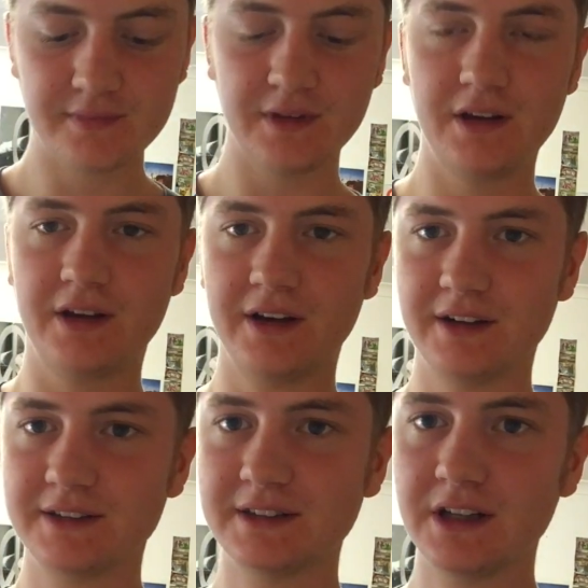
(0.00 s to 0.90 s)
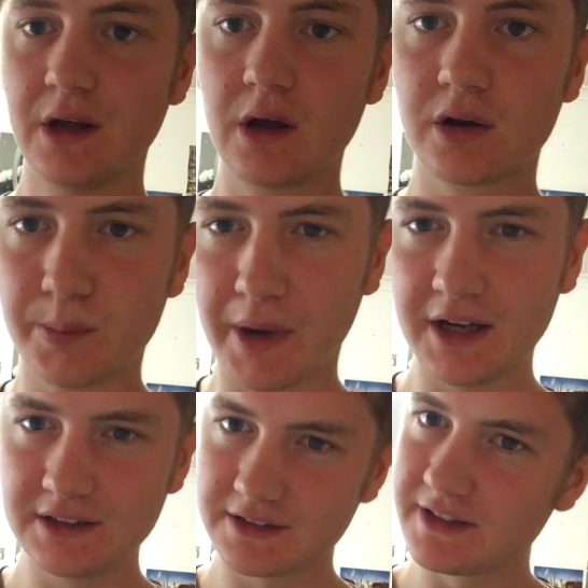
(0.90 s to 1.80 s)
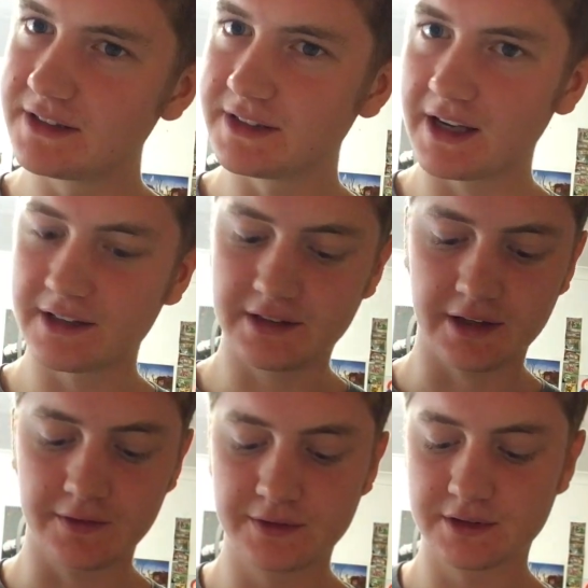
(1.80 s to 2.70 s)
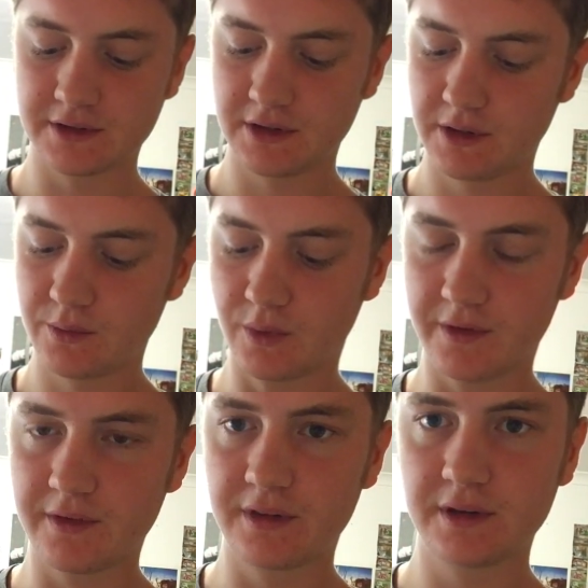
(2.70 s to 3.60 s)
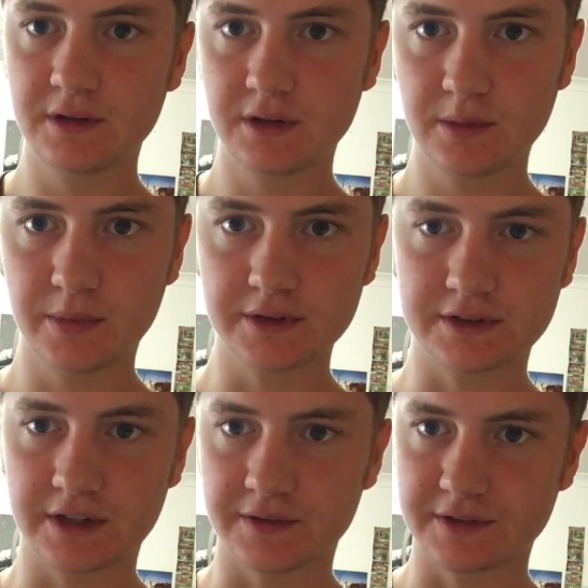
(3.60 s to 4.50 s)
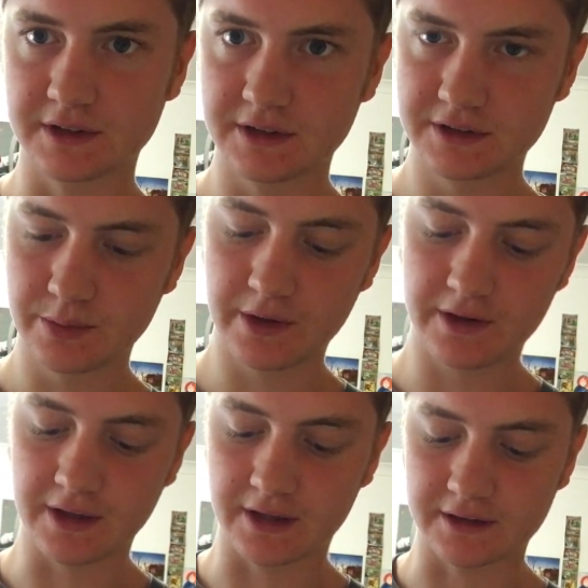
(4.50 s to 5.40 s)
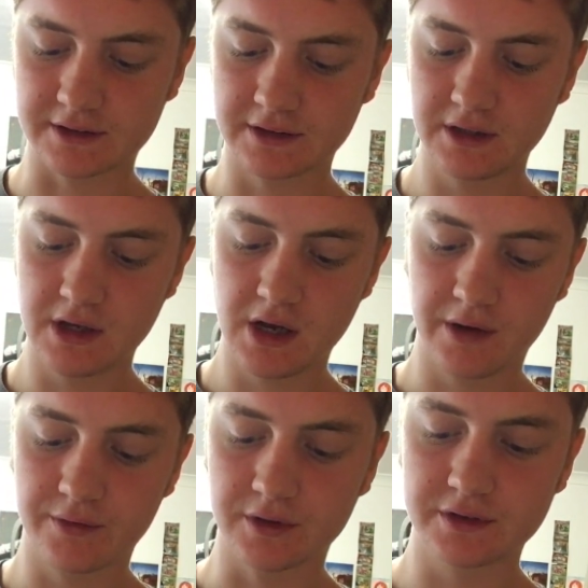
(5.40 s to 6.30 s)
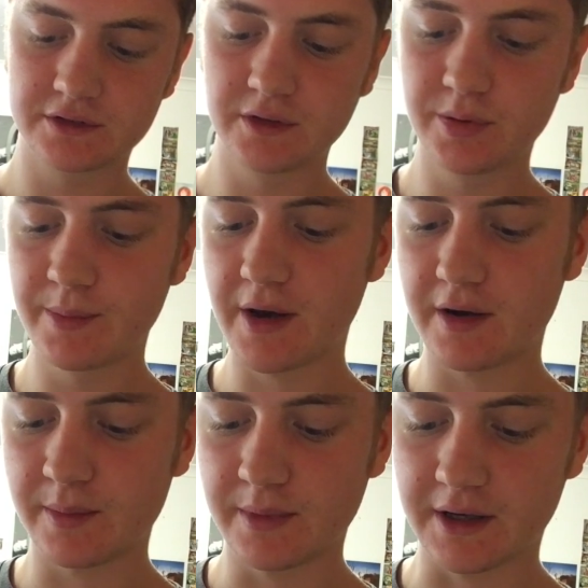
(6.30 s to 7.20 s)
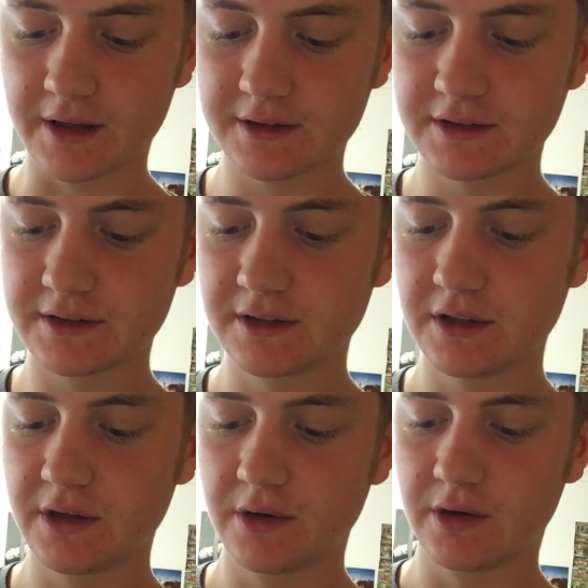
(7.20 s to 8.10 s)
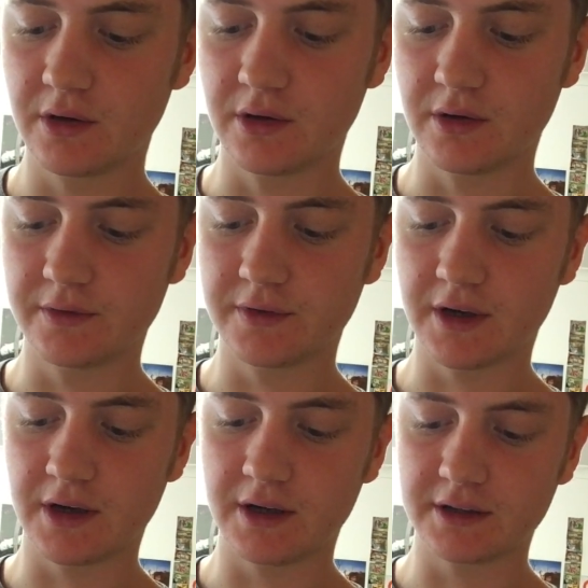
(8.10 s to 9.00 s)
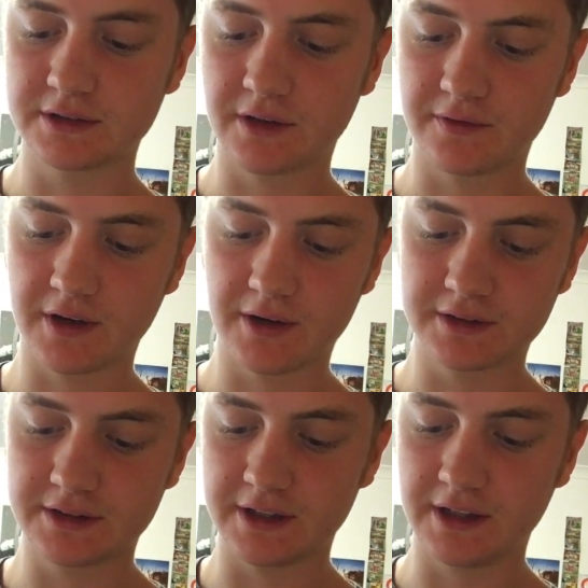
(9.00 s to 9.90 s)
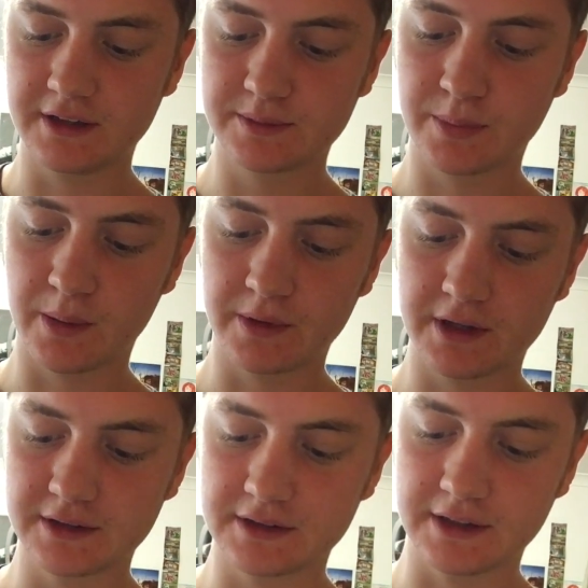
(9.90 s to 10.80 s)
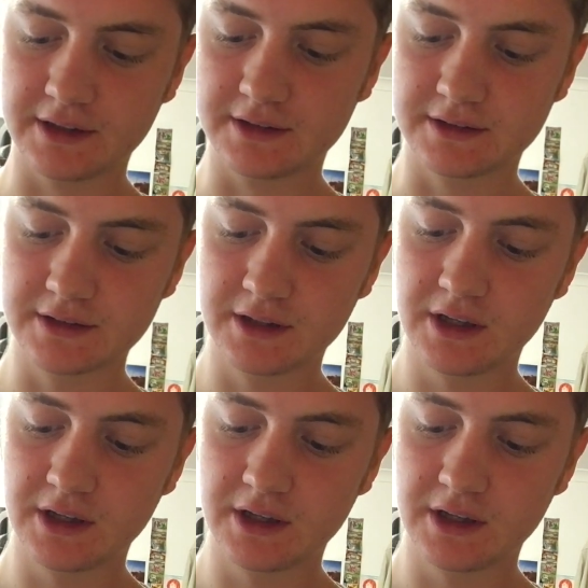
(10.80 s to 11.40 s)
I'm going to balance these negatives with positives. Sweet things. I've got a super berry mix of sunflower seeds, pumpkin seeds.